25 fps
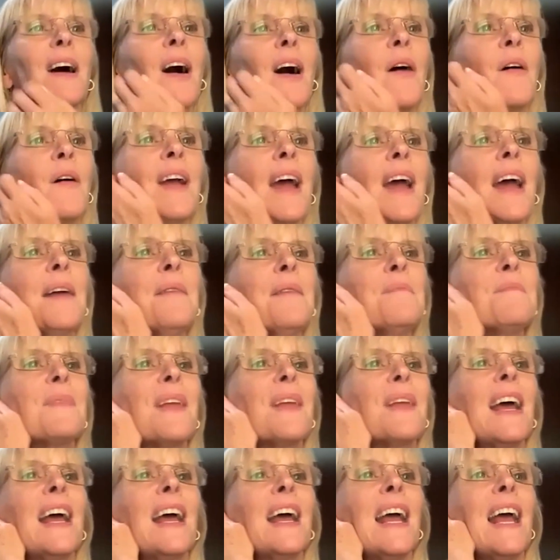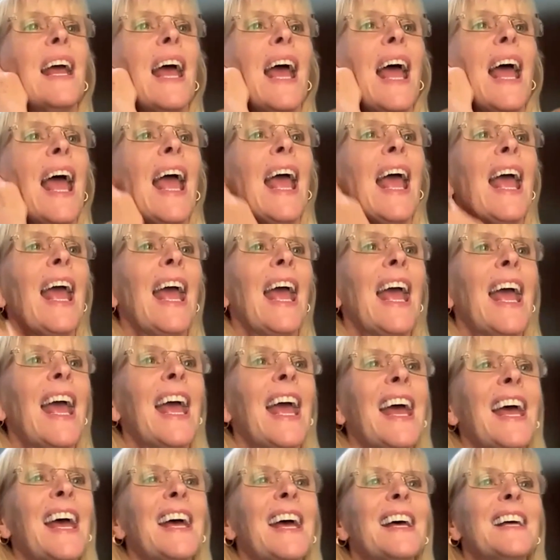okay?
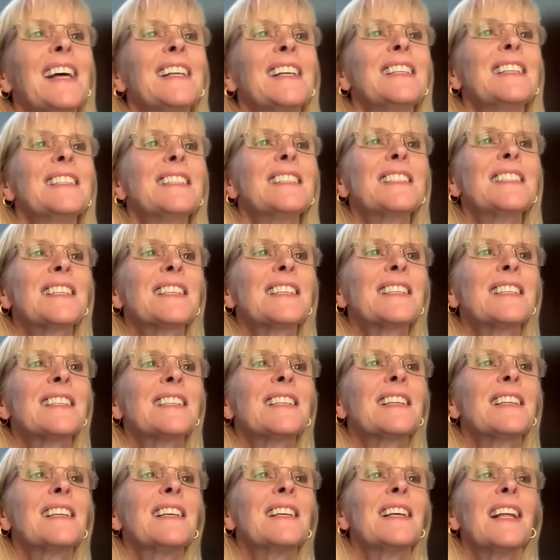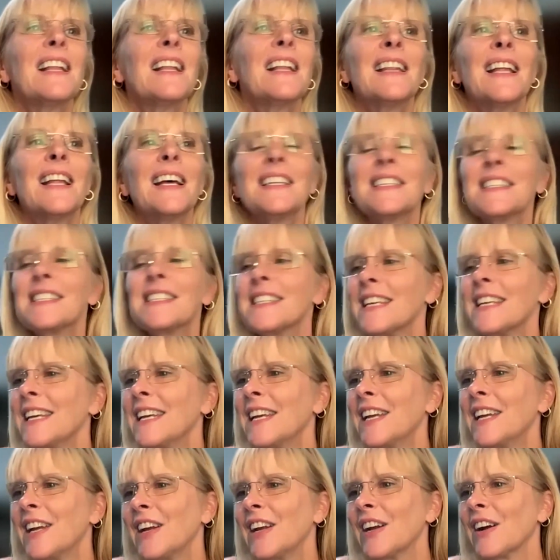And let's see
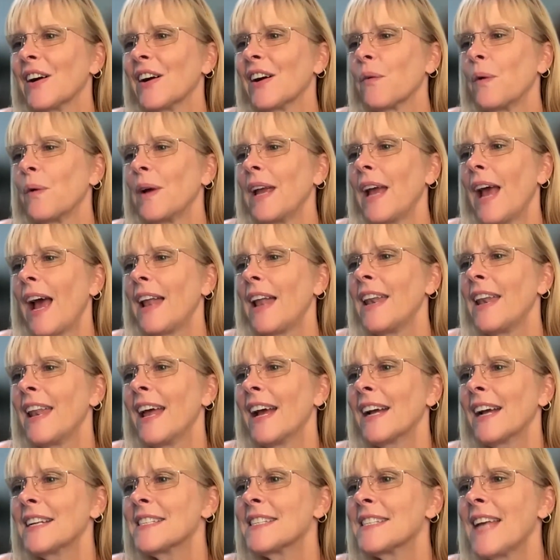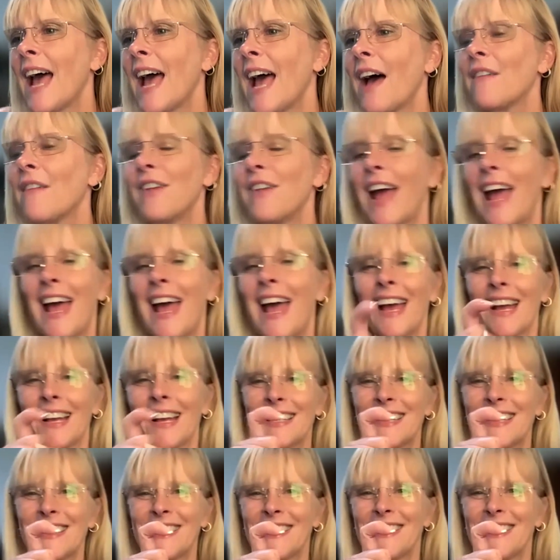here, we next have
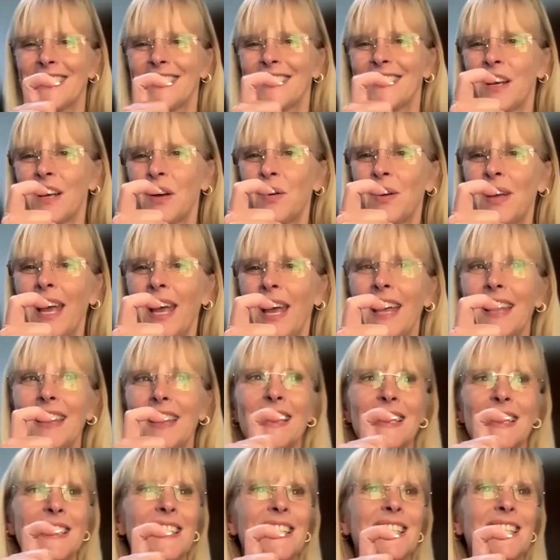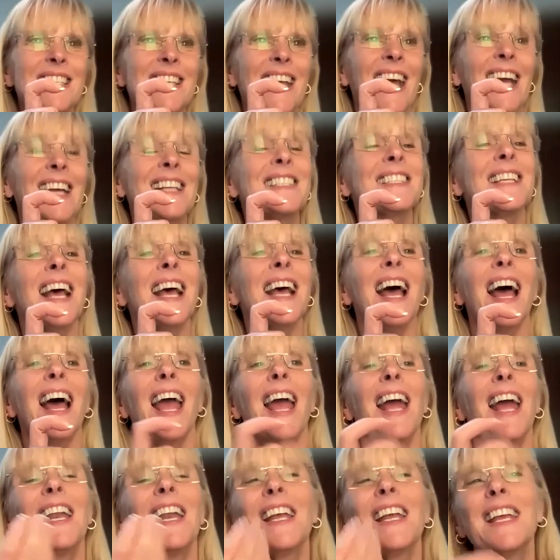X, okay? This is X.
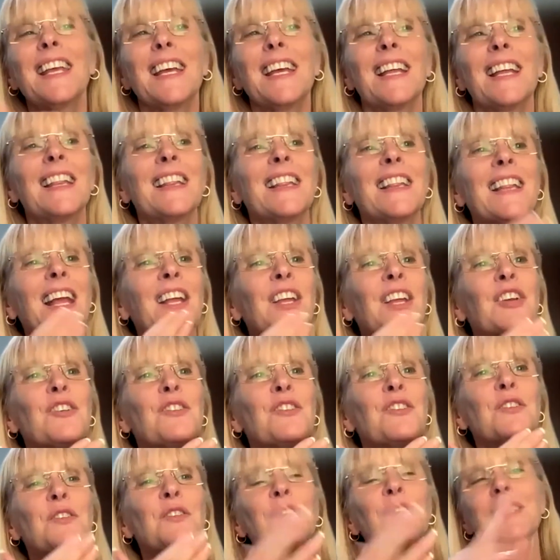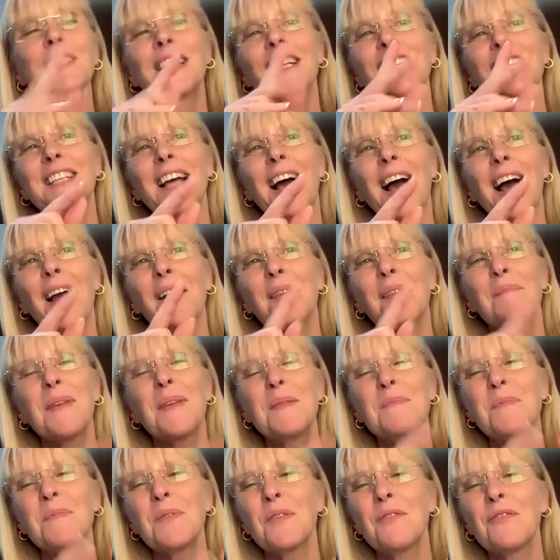And again, thank you TikTok
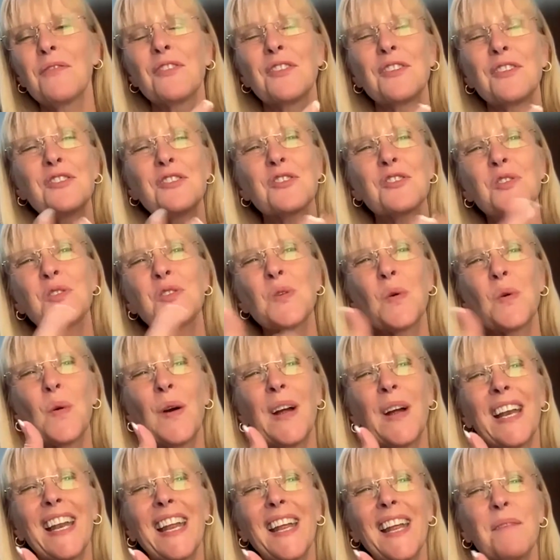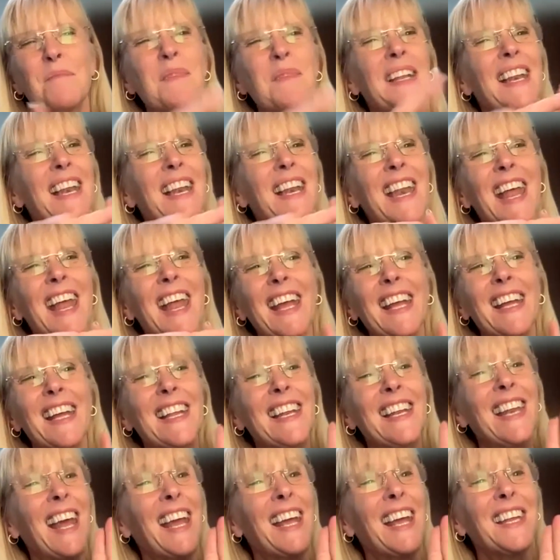people for joining, but
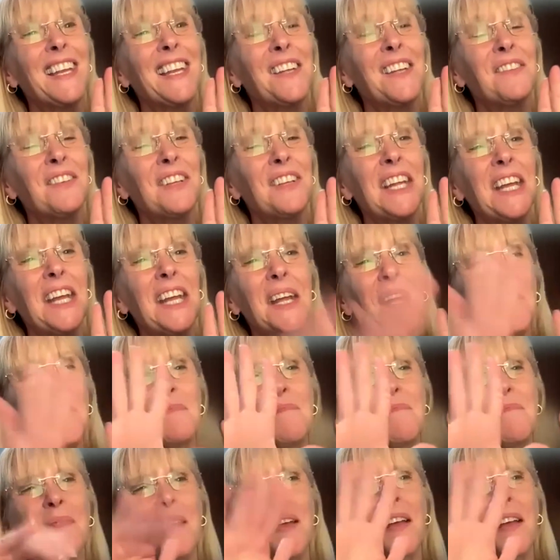negativity,